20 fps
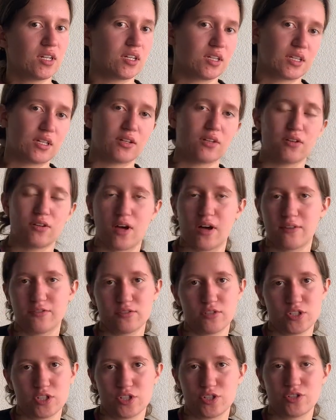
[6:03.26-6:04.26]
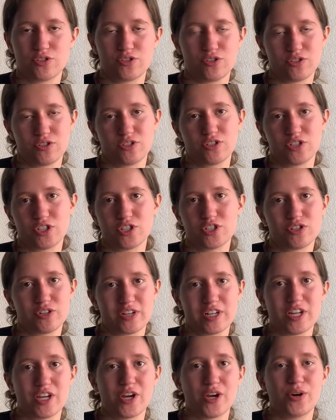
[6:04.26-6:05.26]
and kill off
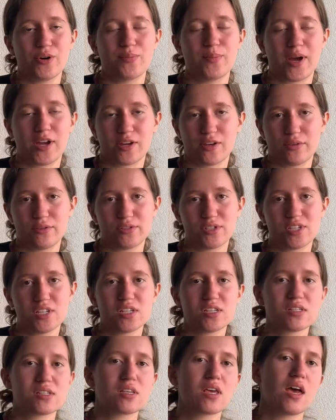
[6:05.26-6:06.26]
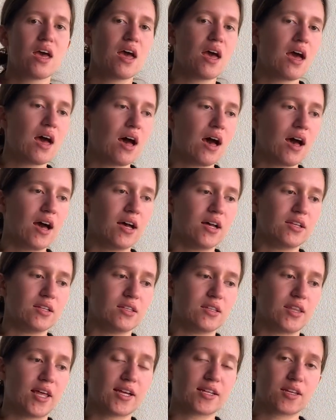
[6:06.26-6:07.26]
chytridiomycosis, and
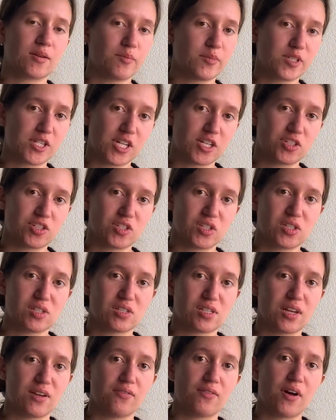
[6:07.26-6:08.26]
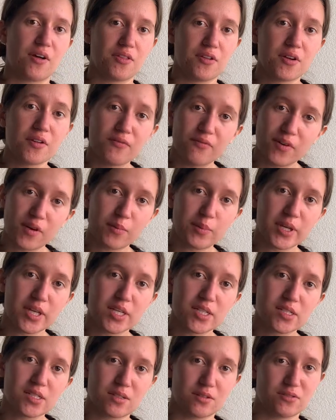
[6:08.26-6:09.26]
that can potentially save other
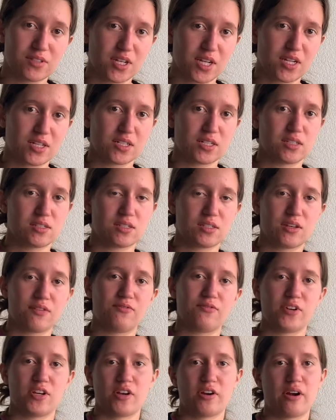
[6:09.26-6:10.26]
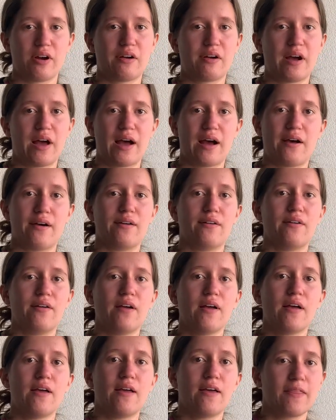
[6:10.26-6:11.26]
amphibians if scientists can figure out how
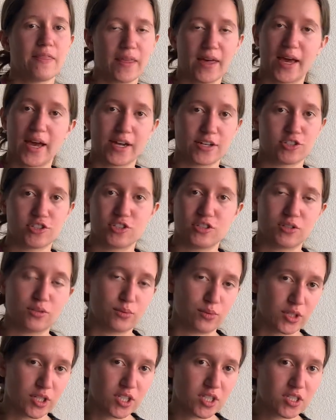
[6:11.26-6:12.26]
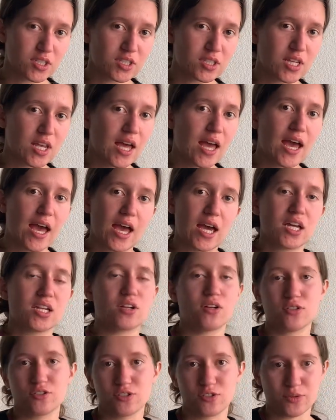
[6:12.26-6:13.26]
that actually works. And
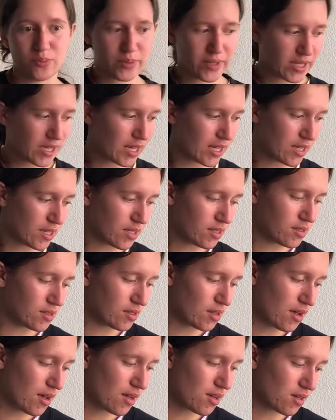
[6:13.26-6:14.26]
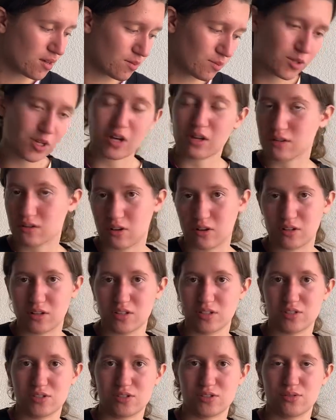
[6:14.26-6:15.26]
also because God called
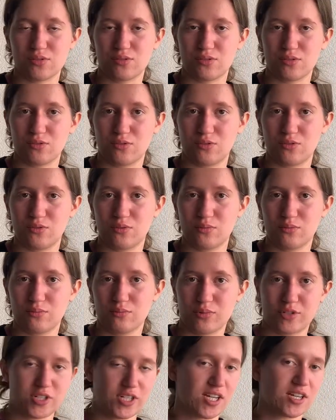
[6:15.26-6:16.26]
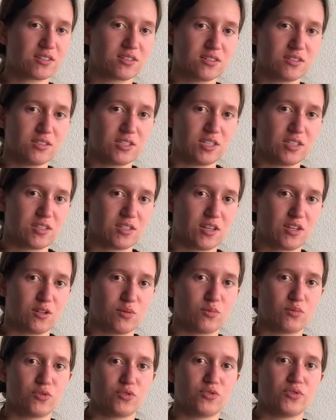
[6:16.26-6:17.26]
us to protect these
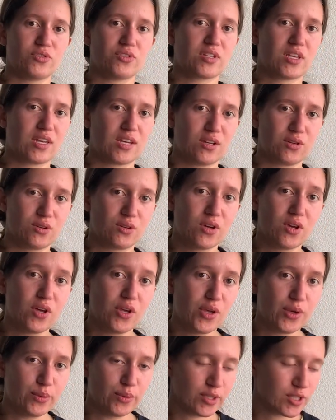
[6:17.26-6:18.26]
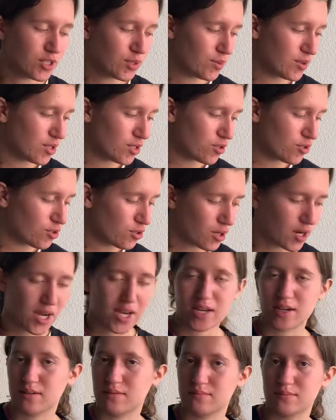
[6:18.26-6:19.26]
animals, and we should be
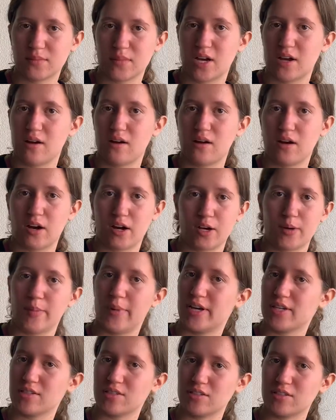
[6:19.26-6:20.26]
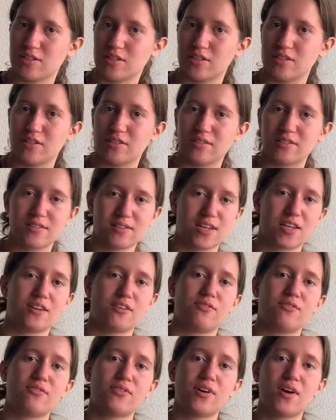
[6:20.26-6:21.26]
trying our best to
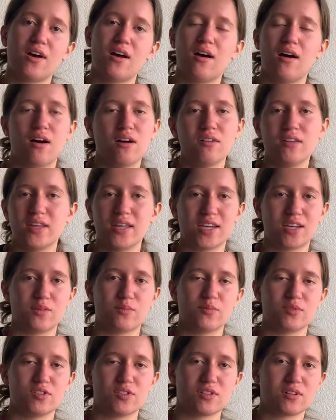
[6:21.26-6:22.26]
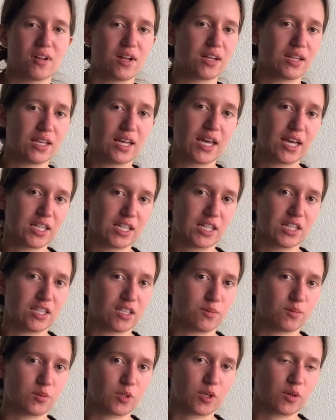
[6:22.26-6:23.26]
save all the animals and not let any of
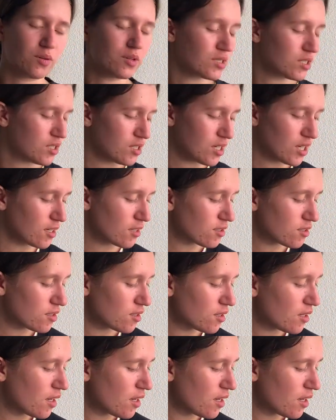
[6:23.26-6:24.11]
them go extinct.